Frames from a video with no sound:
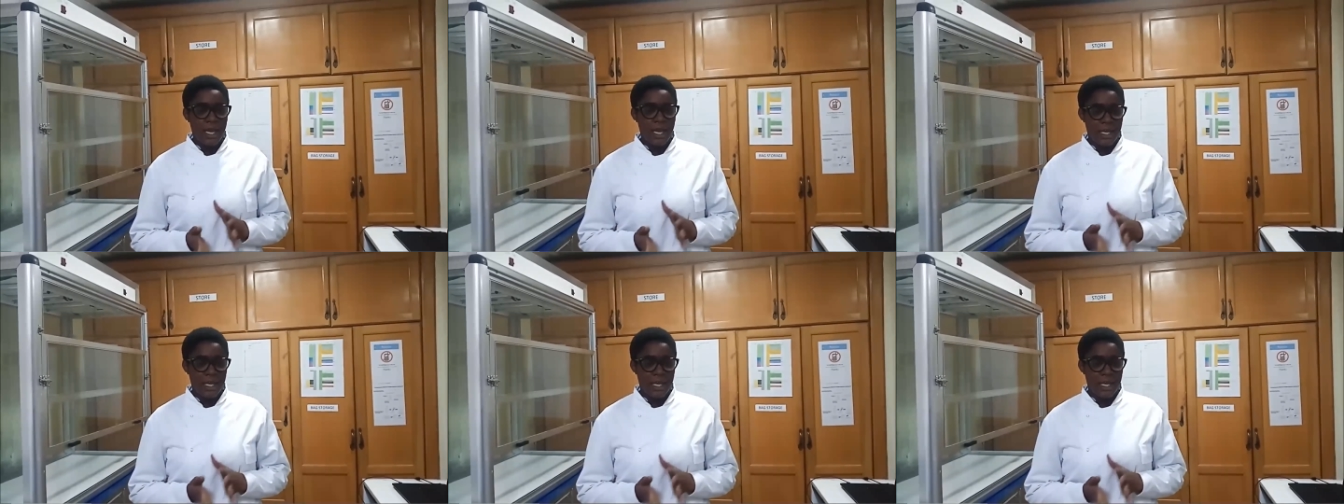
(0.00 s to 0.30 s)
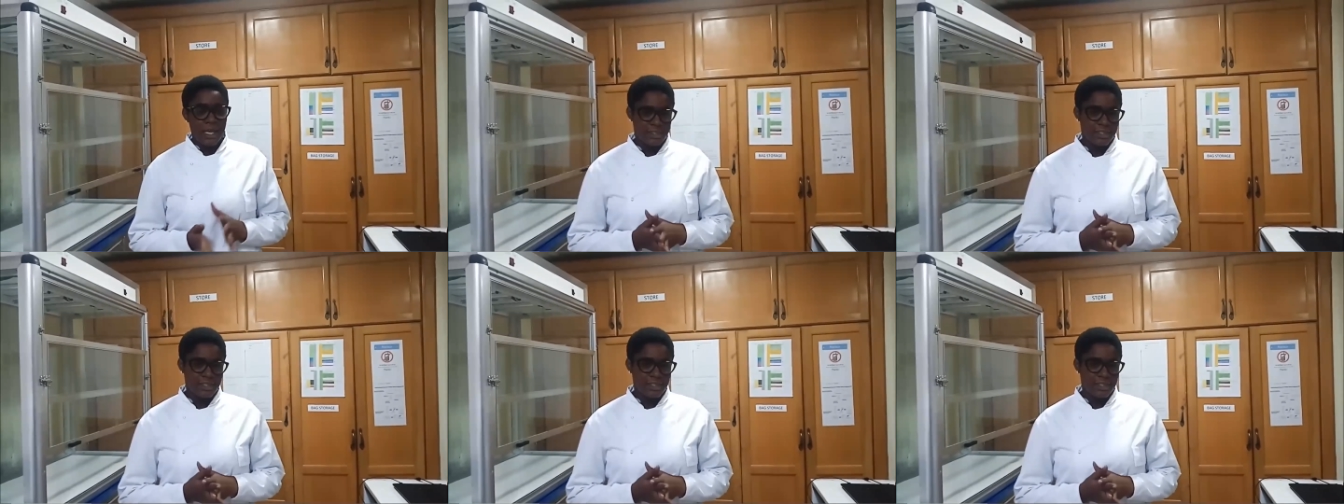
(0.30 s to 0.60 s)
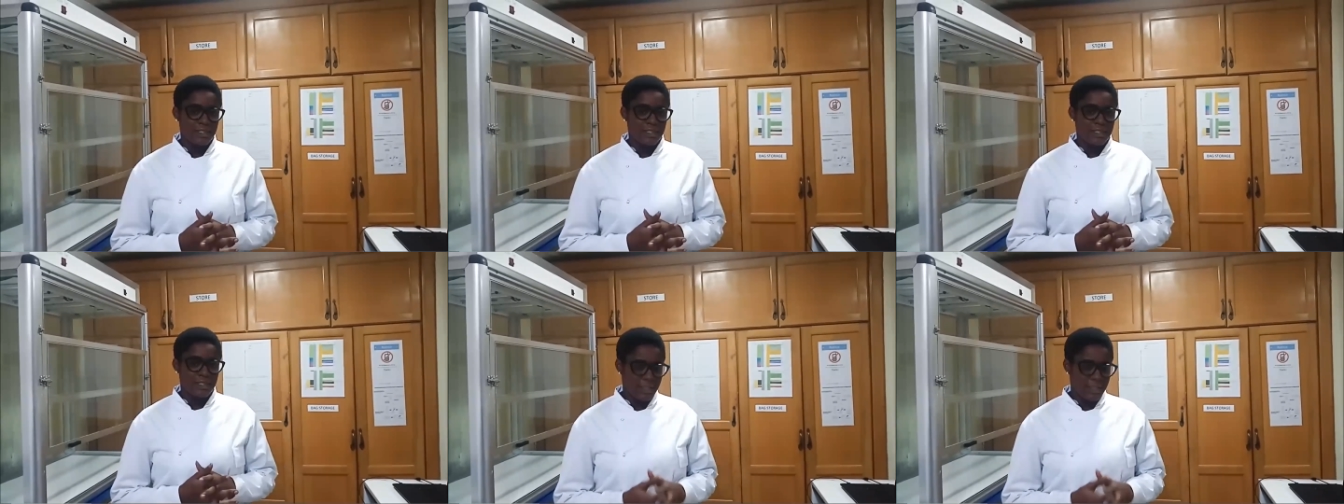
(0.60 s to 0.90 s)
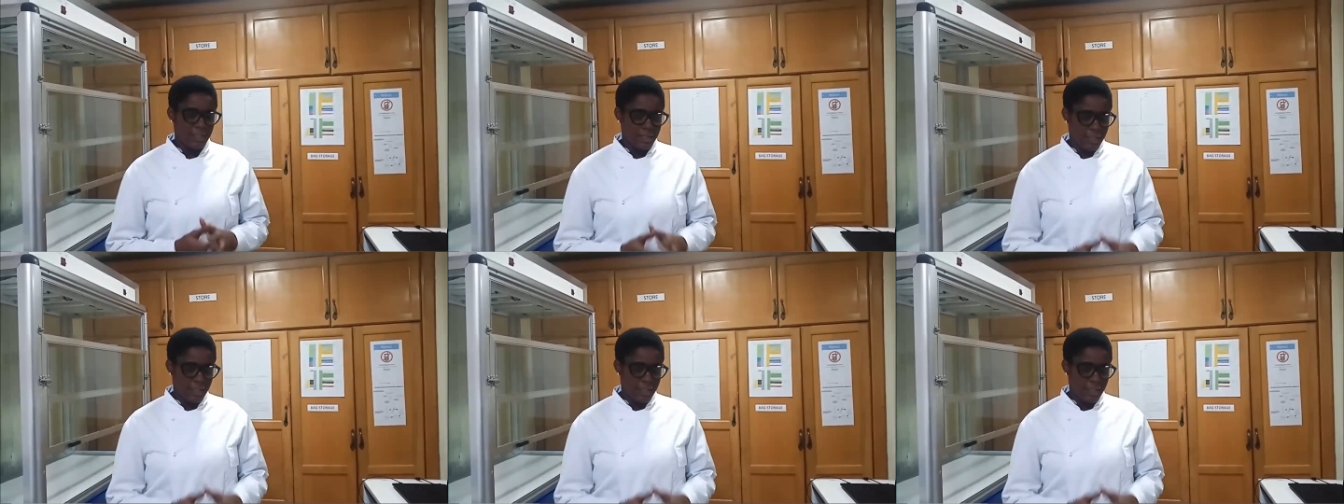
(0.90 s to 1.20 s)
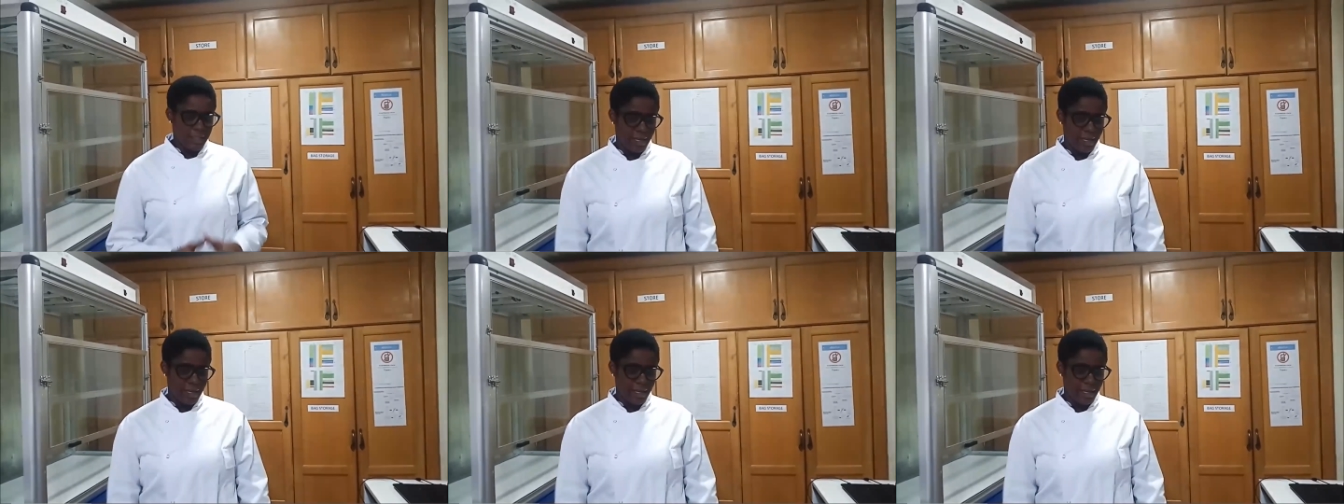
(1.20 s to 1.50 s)
currently working as a
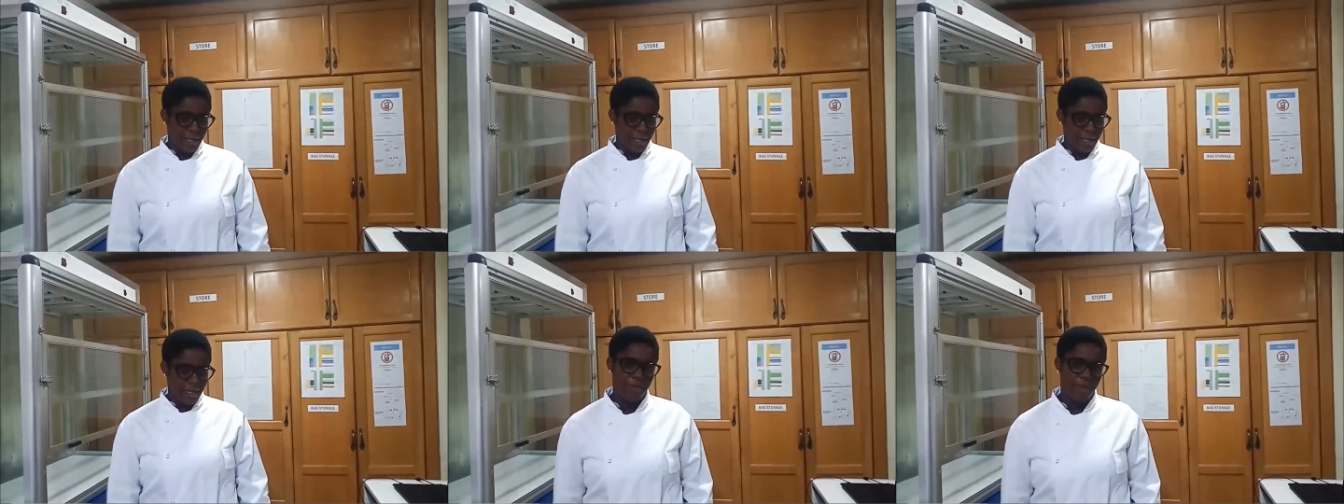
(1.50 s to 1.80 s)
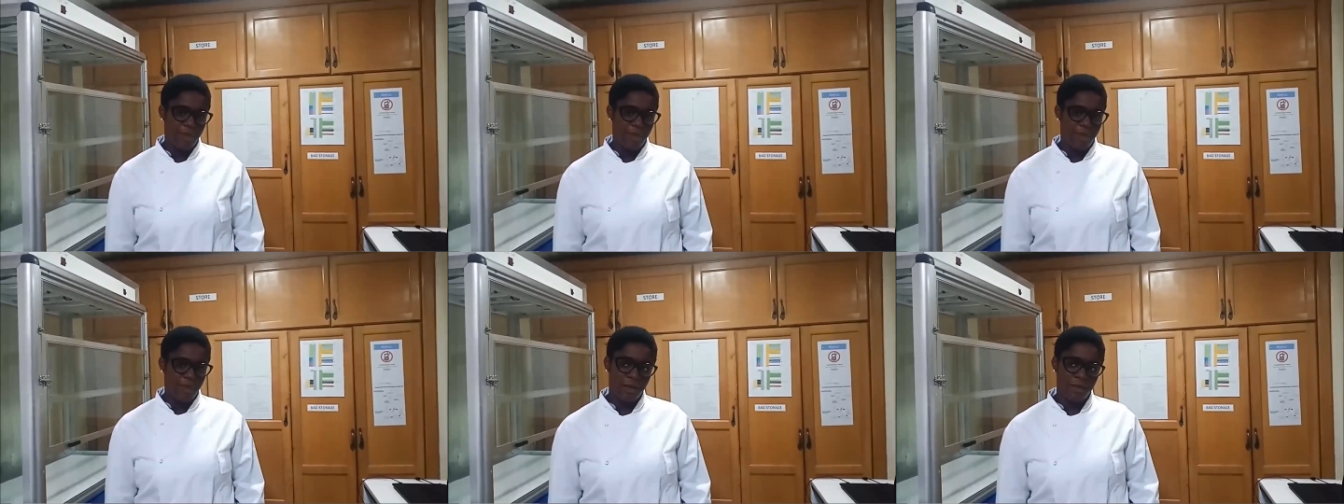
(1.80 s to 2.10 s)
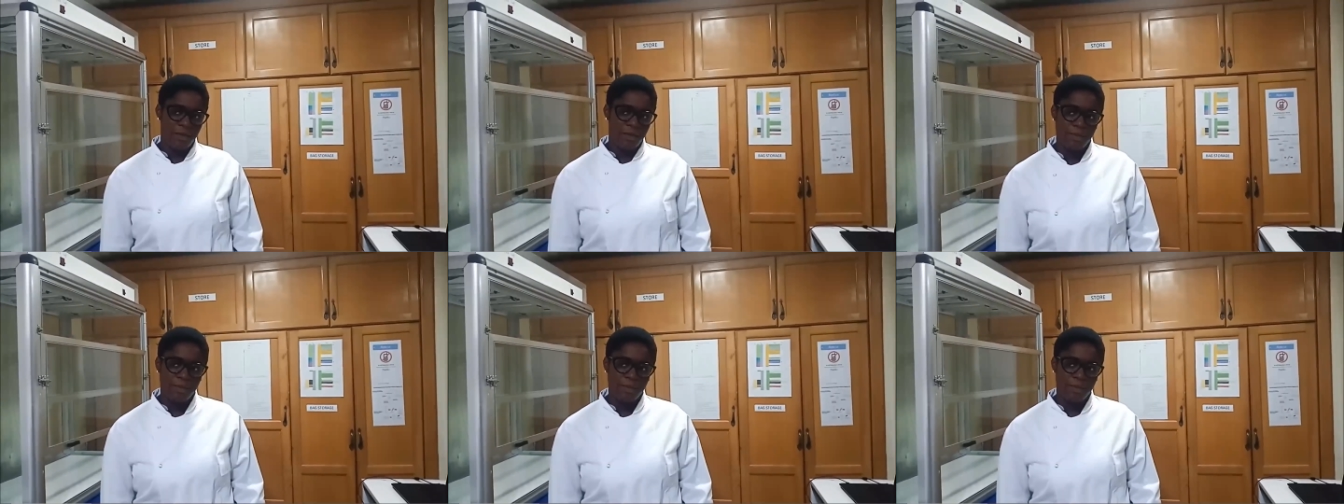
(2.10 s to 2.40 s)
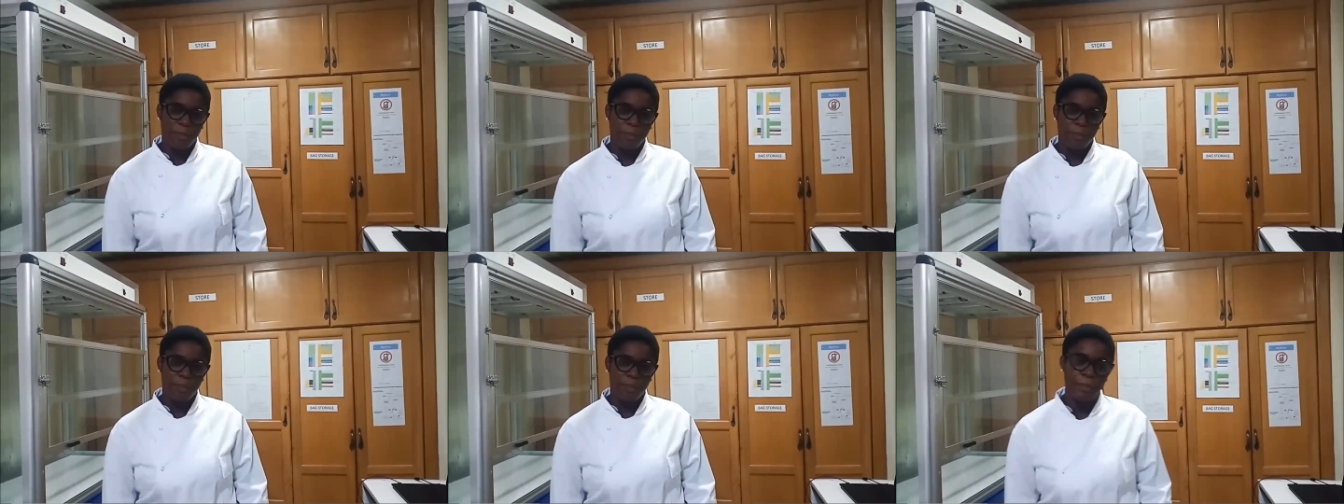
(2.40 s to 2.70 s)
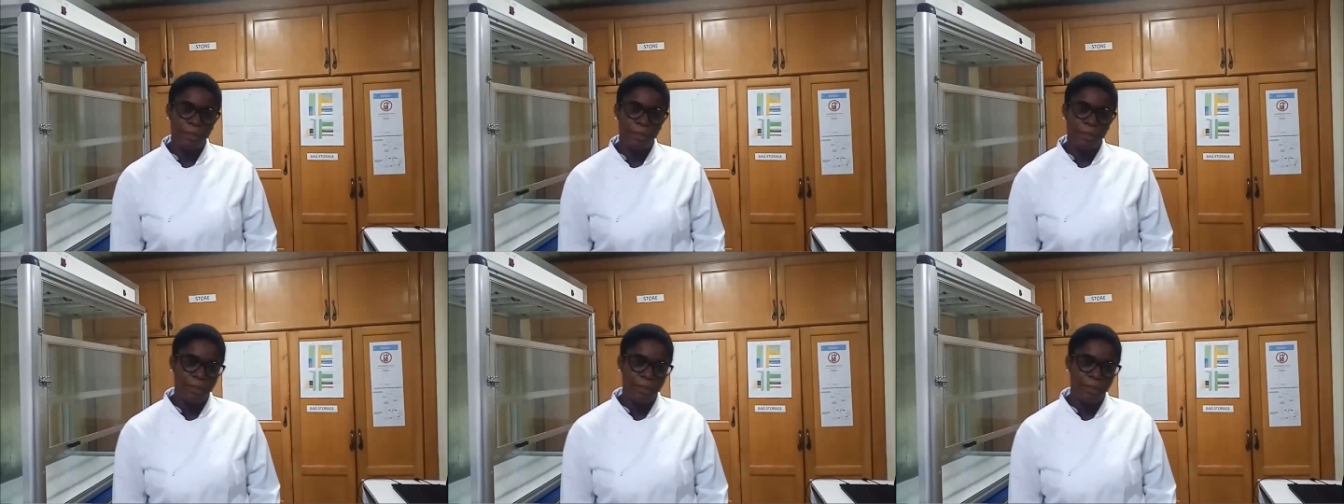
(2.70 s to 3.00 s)
research
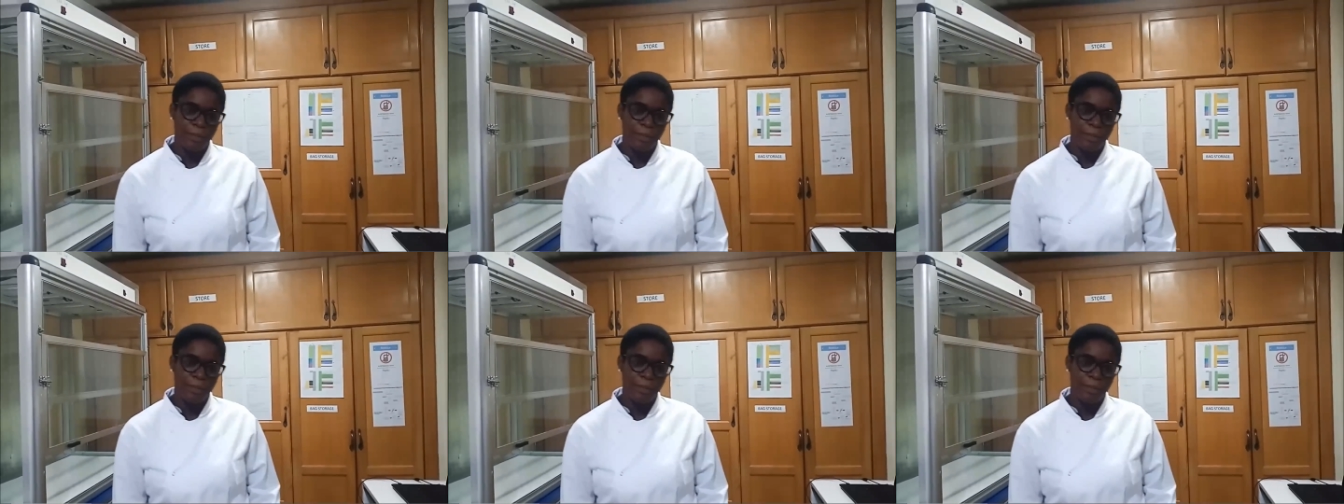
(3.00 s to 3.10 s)
assistant in